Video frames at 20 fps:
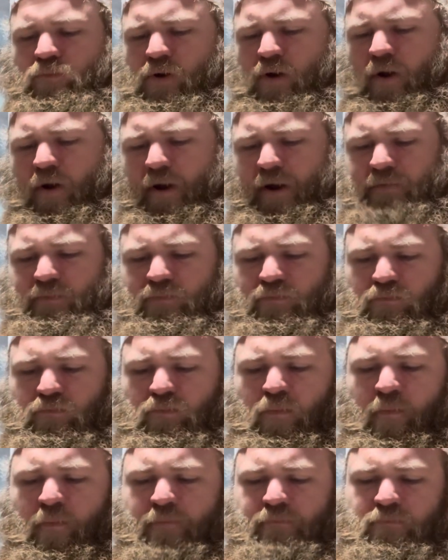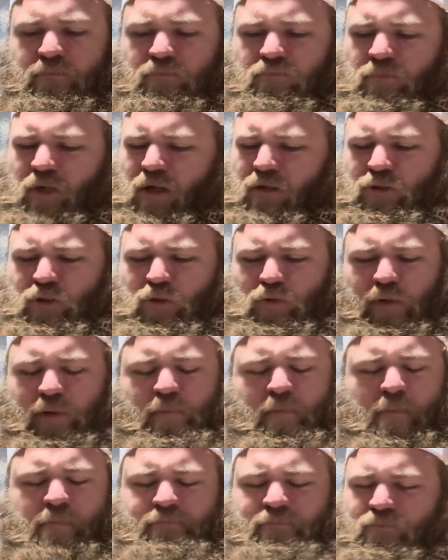Right? Mild and sweet.
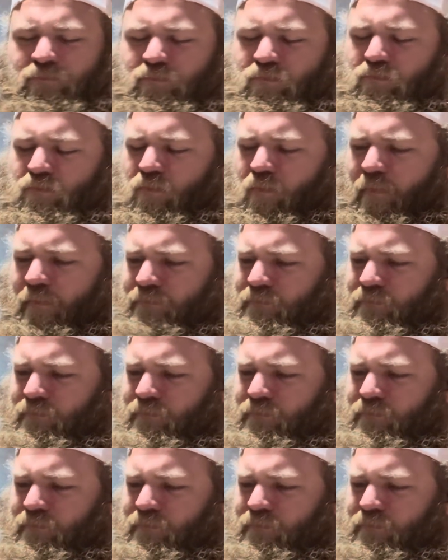Mmm.